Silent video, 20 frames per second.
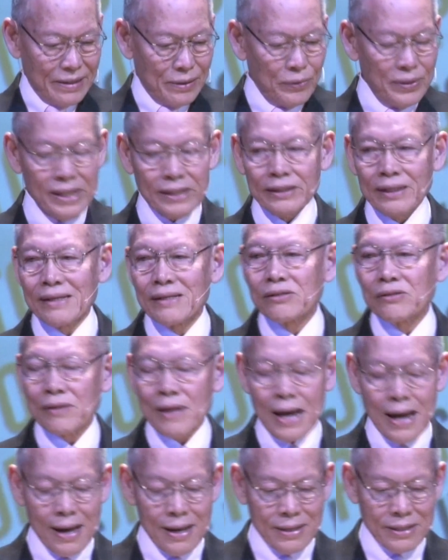We tend
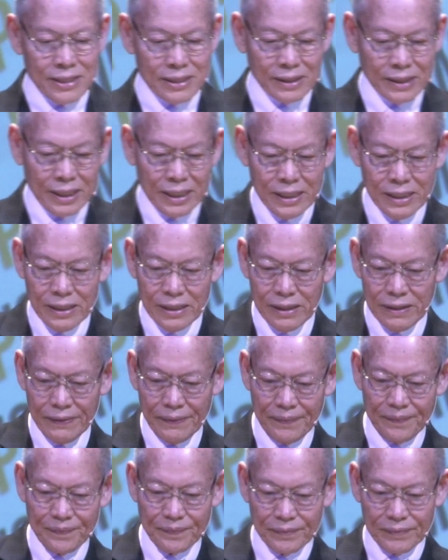to ask
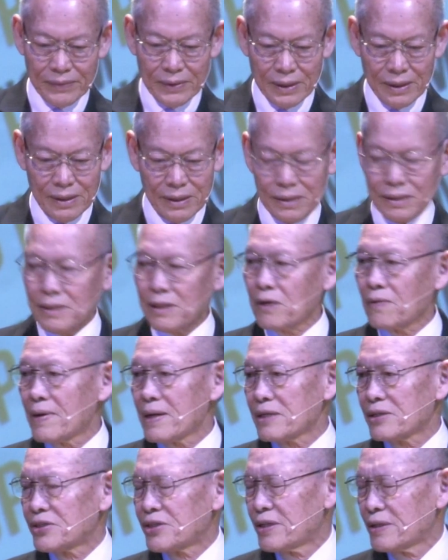the
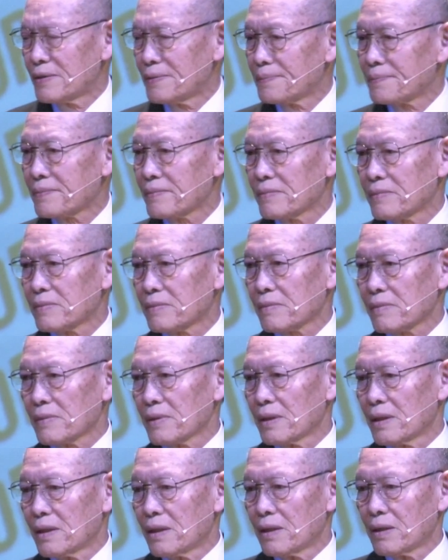question,
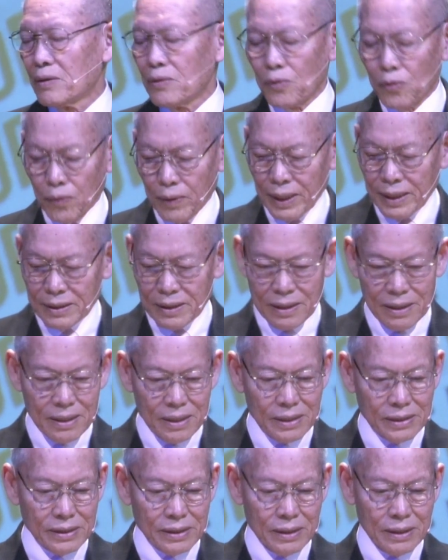what
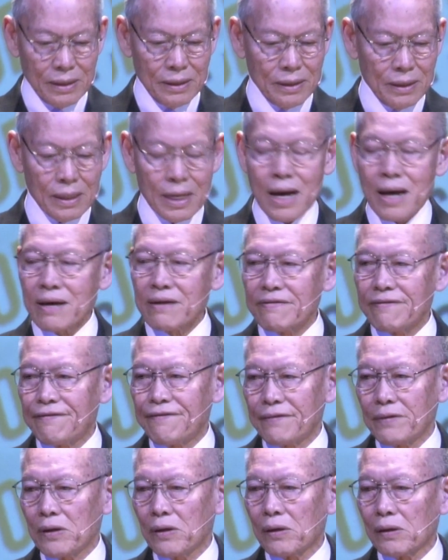is
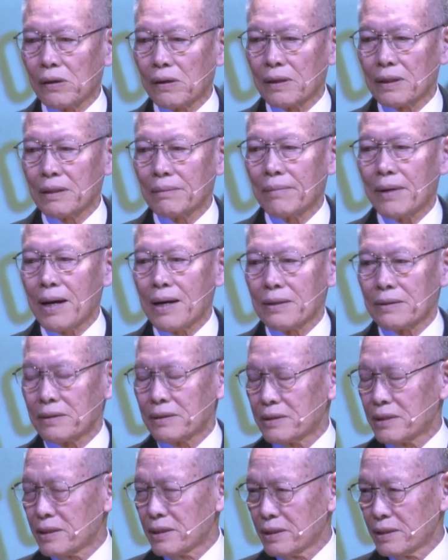life all
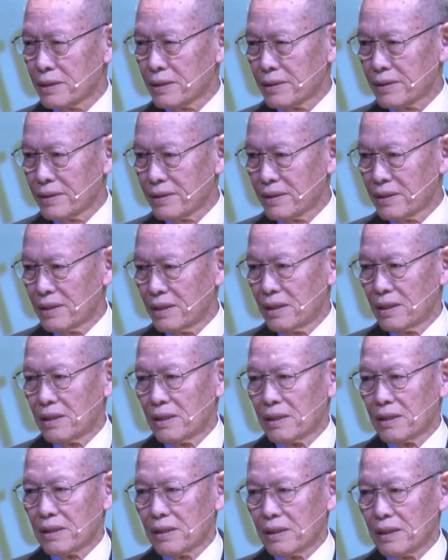about?
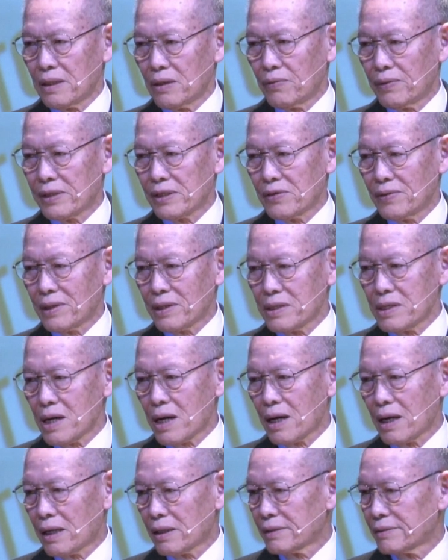When you are
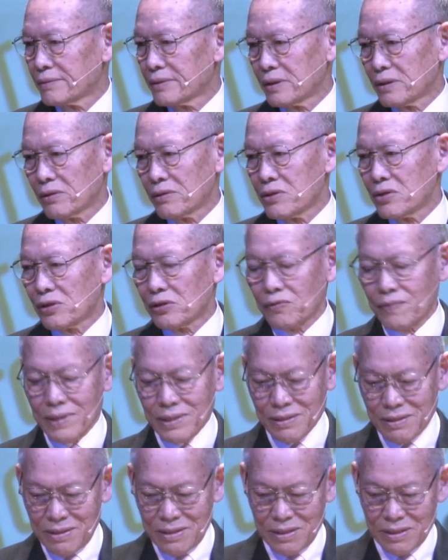young, you know, in your
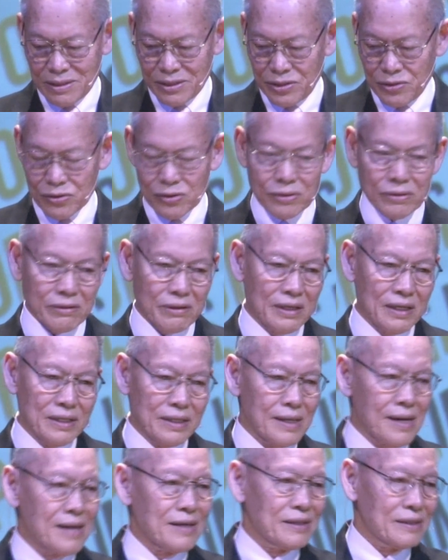twenties, you don't
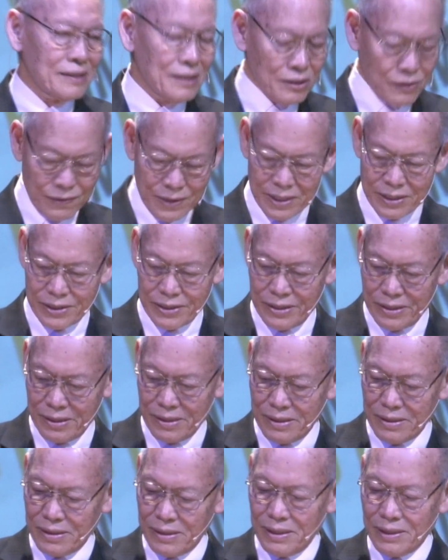really ask that
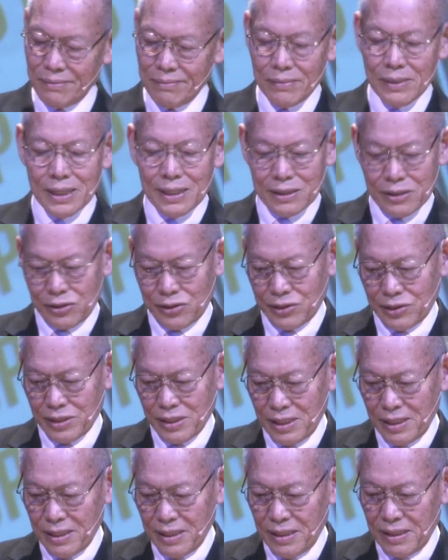question that much.
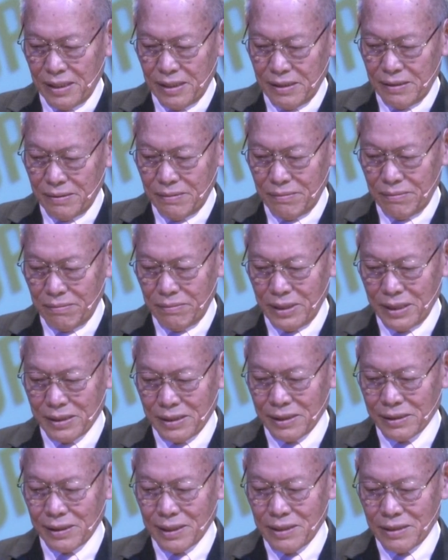
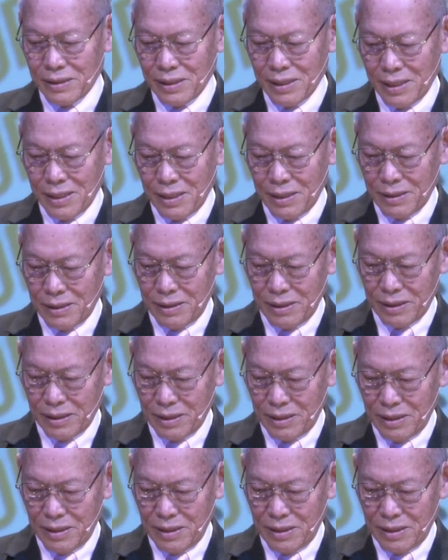But as I said,